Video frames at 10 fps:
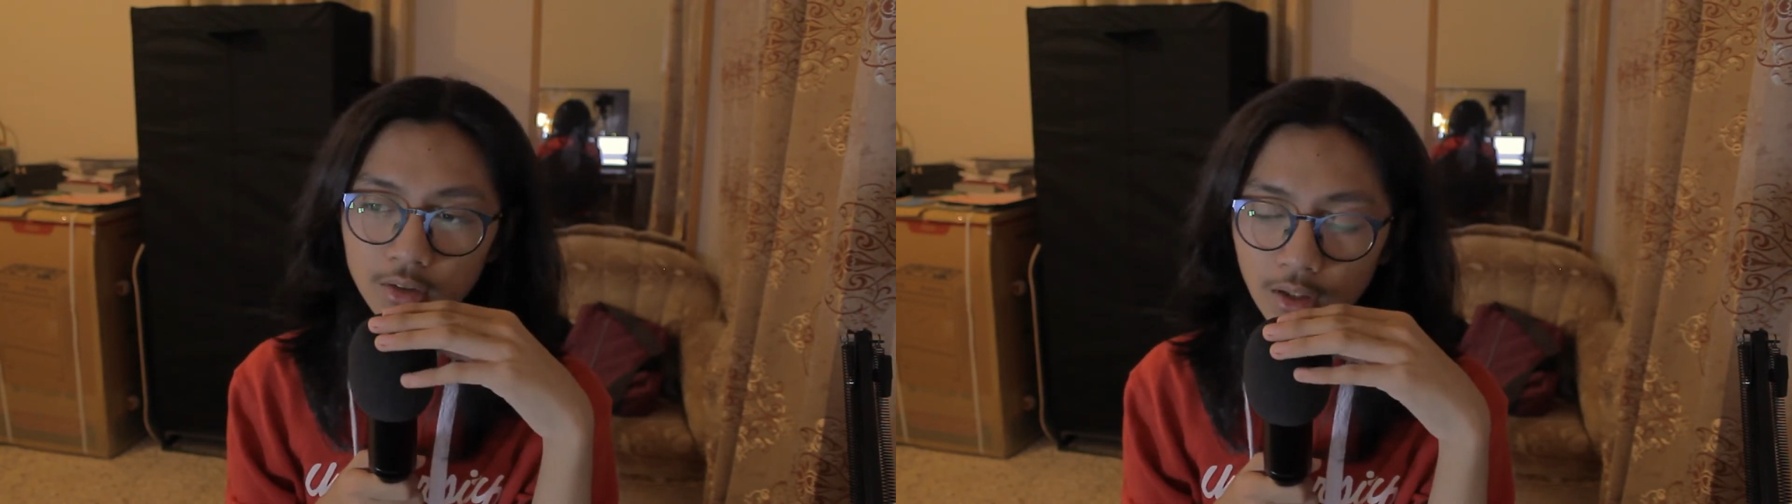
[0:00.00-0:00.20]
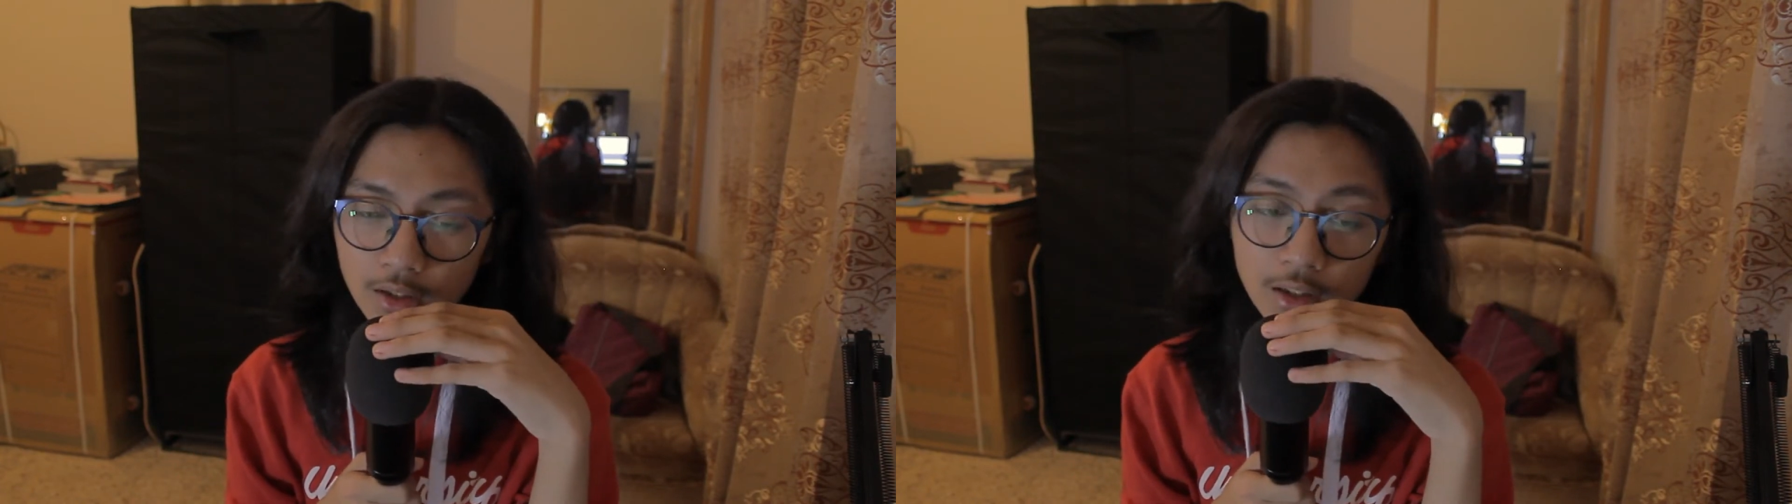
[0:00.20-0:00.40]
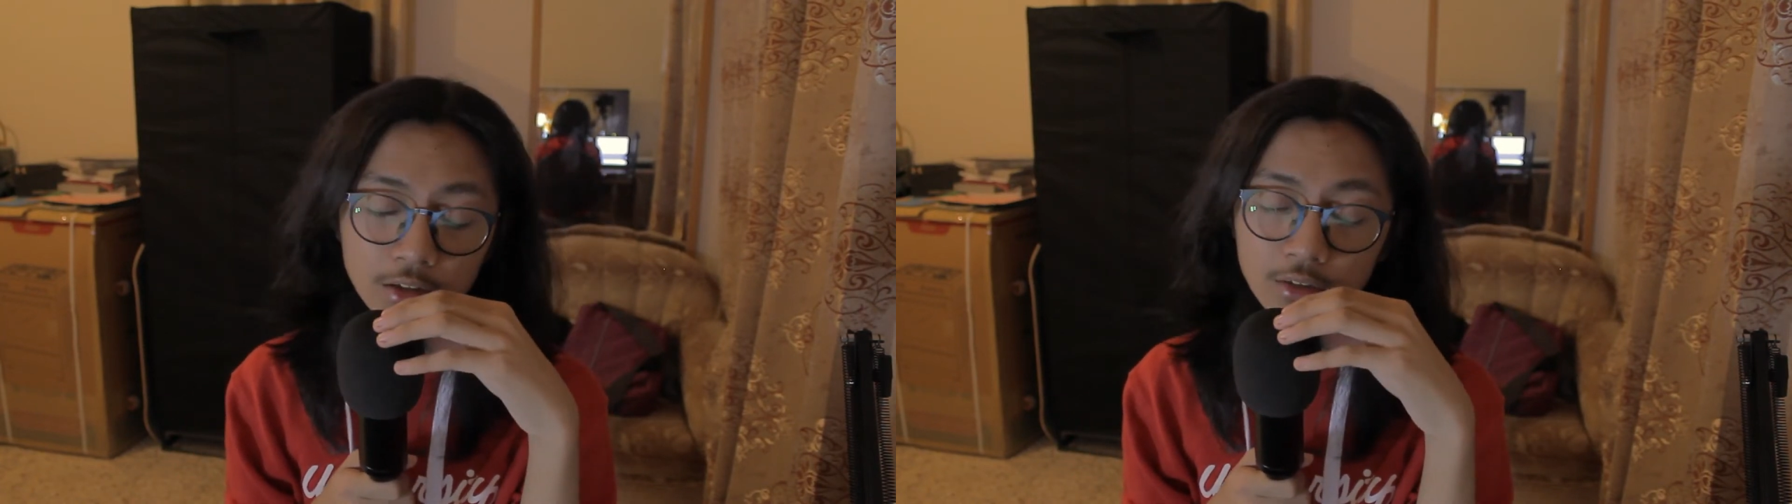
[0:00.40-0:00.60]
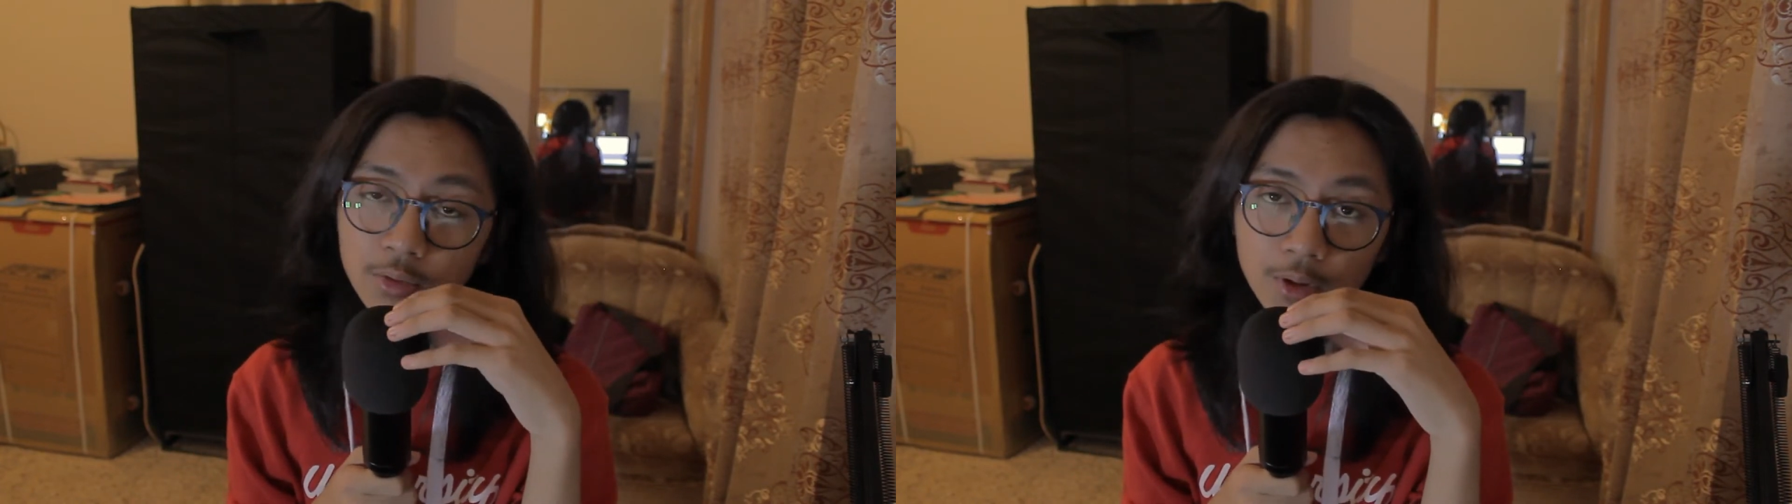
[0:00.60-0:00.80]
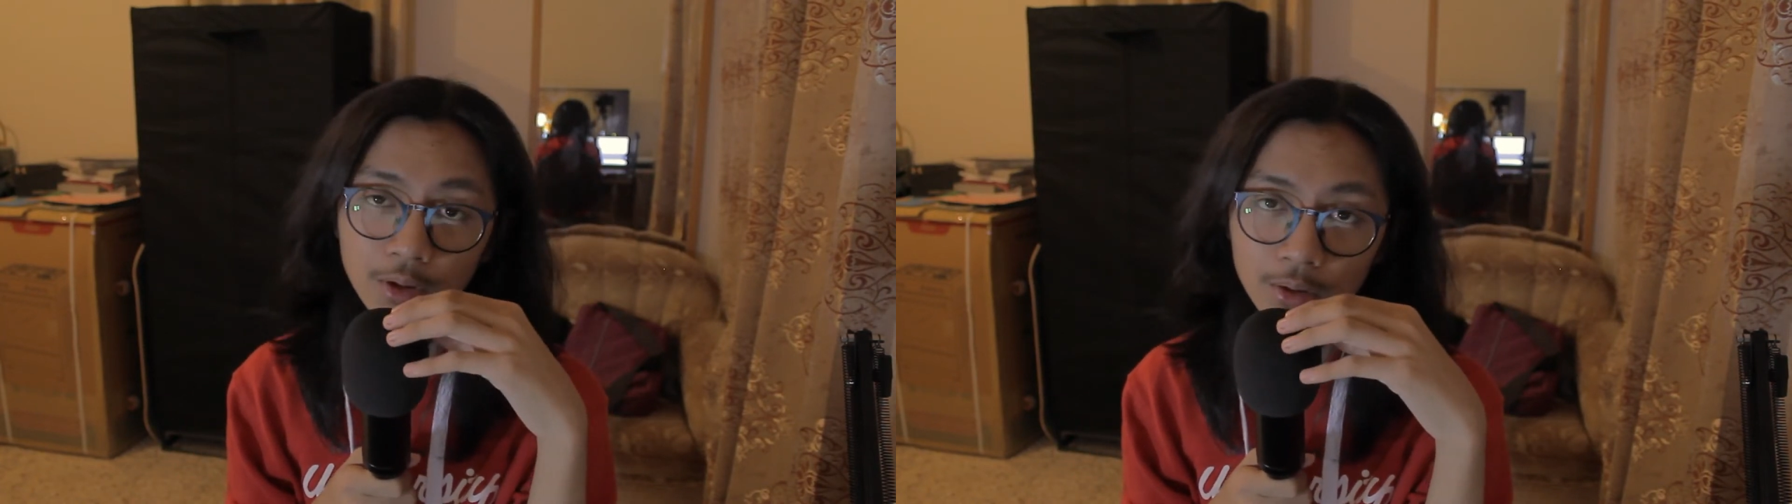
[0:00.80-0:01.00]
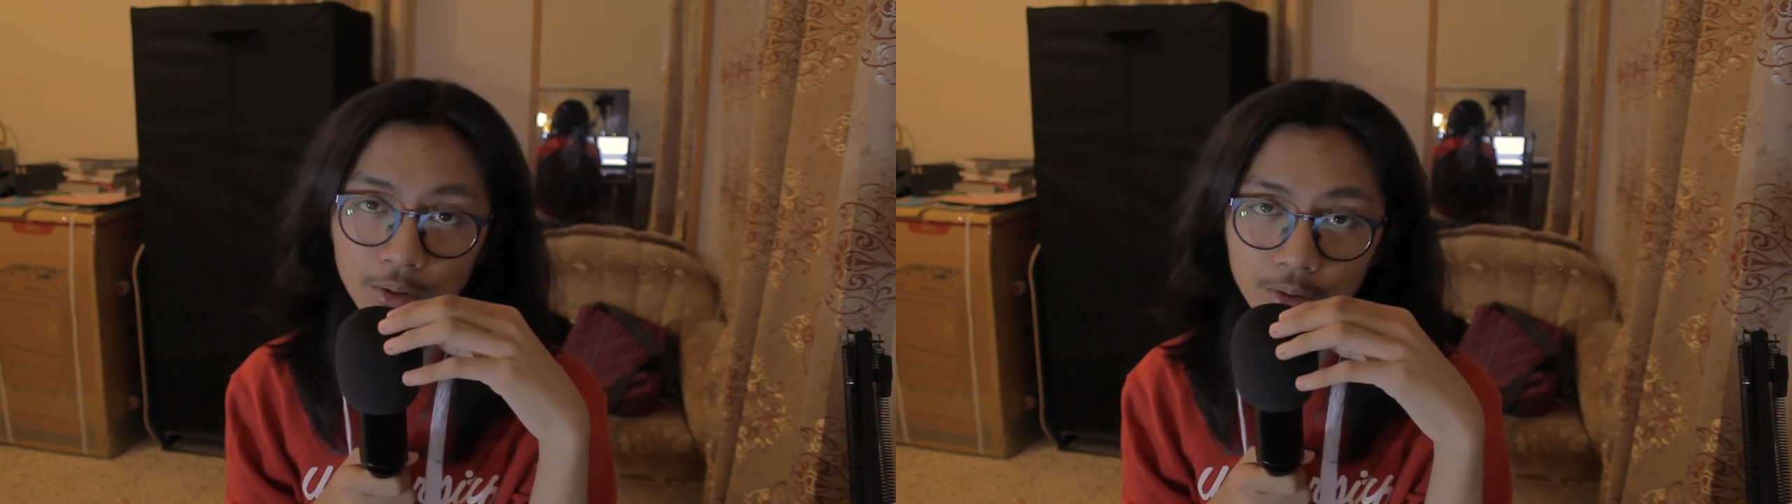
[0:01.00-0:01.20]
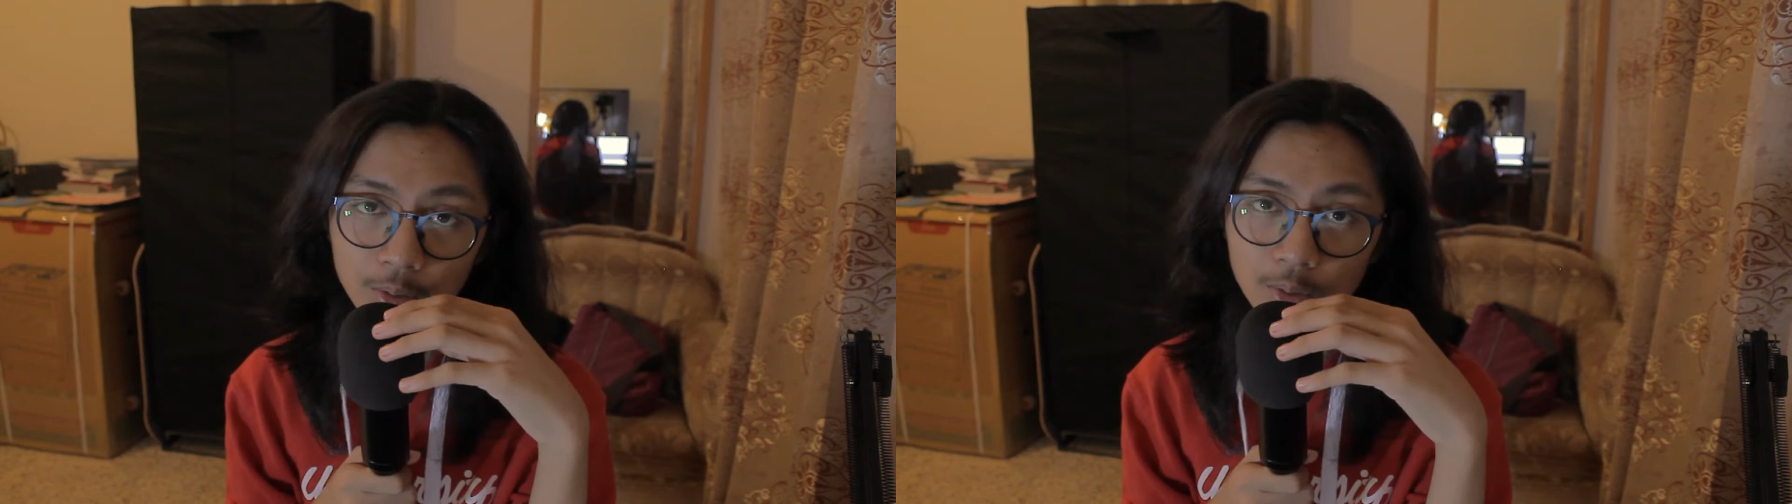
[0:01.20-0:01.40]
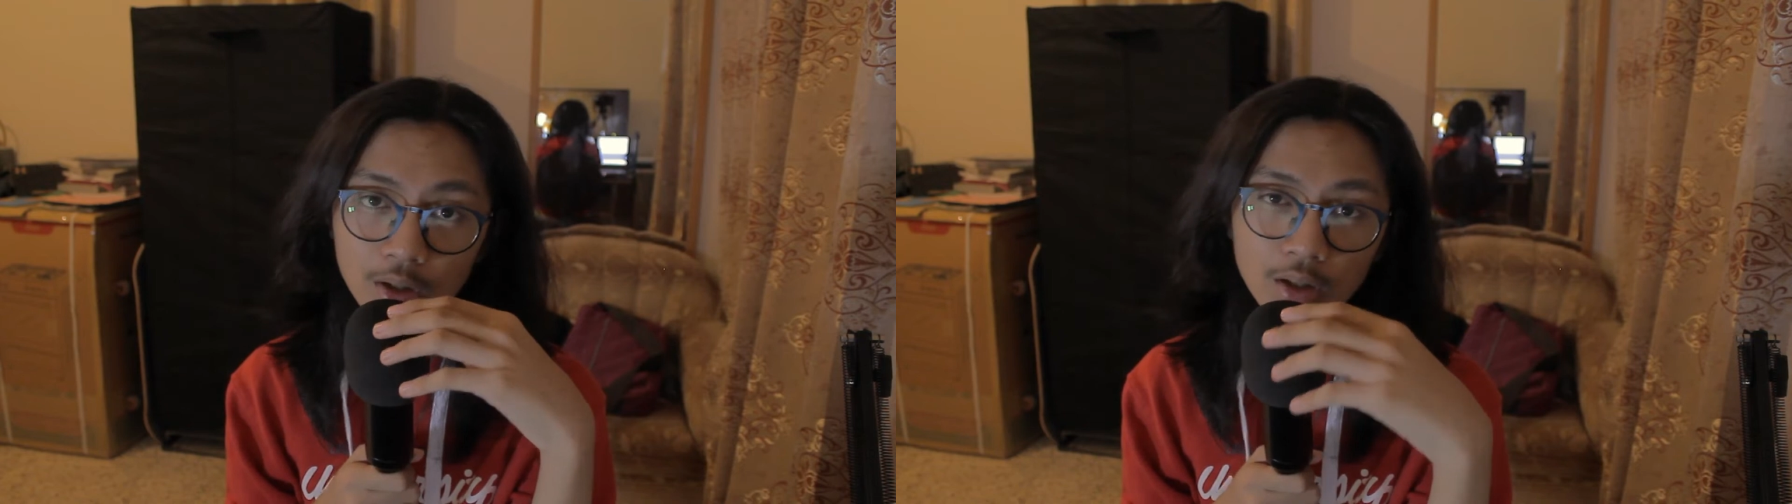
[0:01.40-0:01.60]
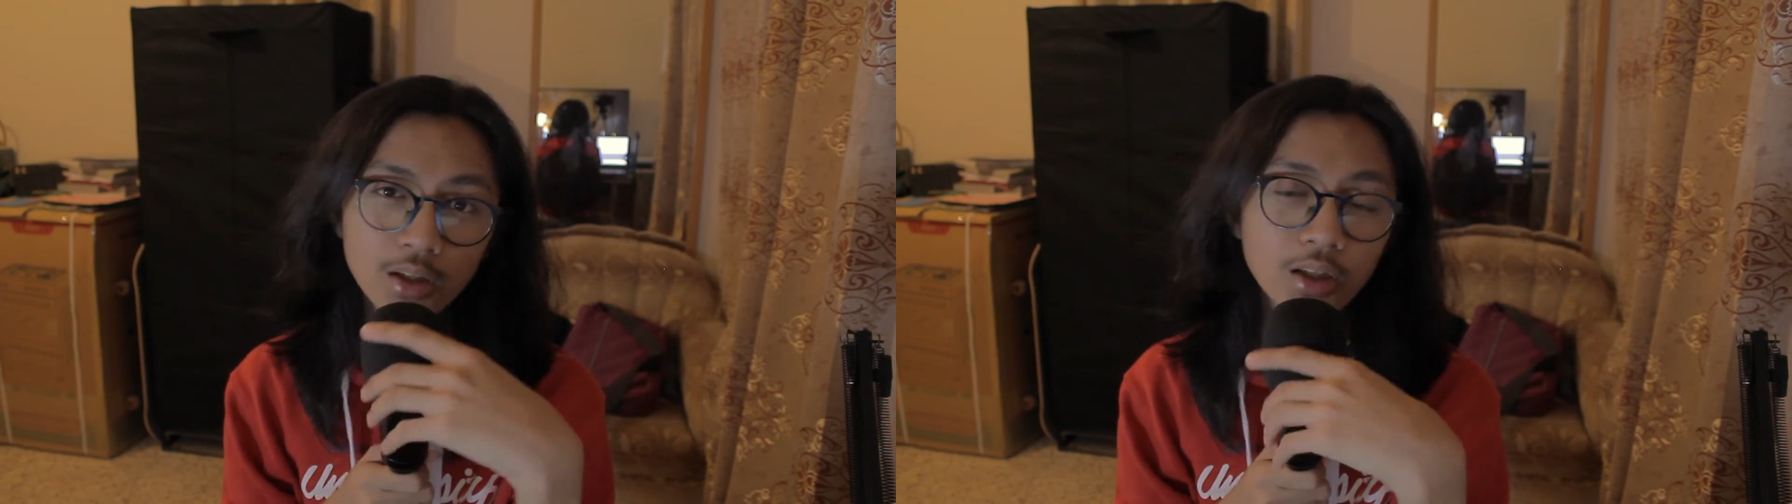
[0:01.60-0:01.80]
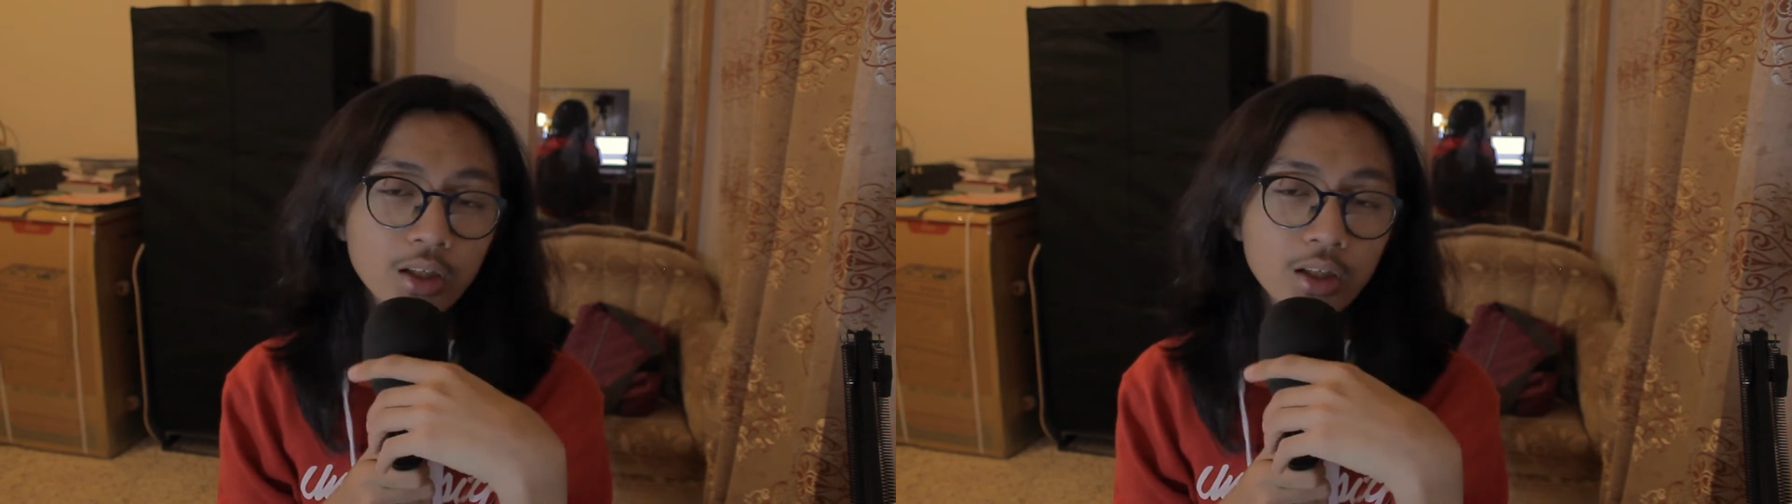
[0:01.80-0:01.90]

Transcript: at least for those who are